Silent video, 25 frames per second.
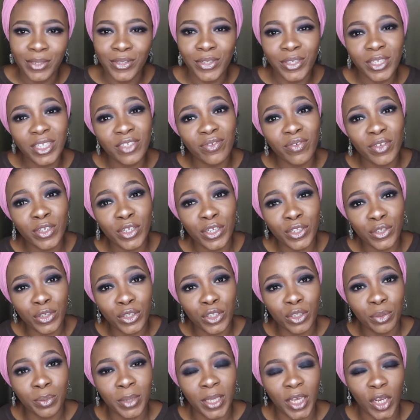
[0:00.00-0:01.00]
So this video is
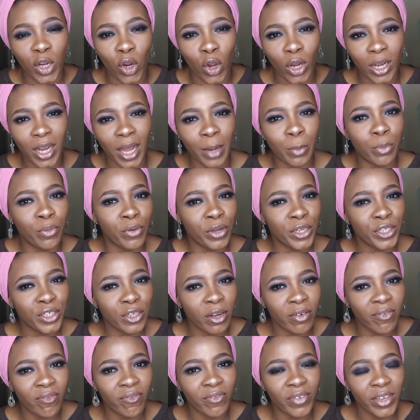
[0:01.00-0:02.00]
going to be a
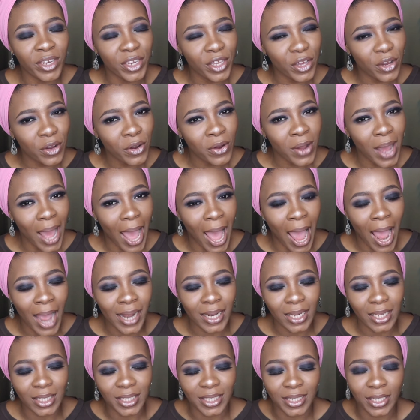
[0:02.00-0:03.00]
collaboration video
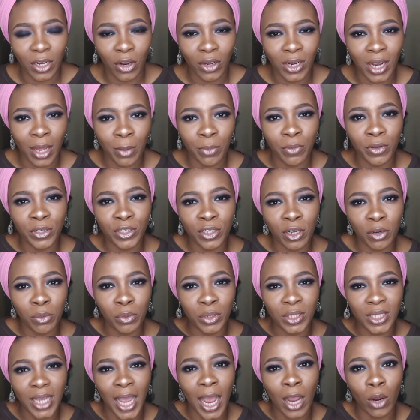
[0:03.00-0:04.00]
and it's in collaboration
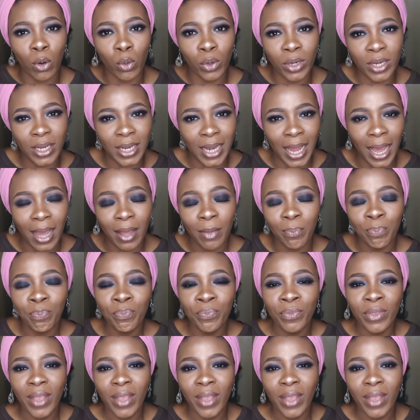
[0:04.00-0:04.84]
with Akunna.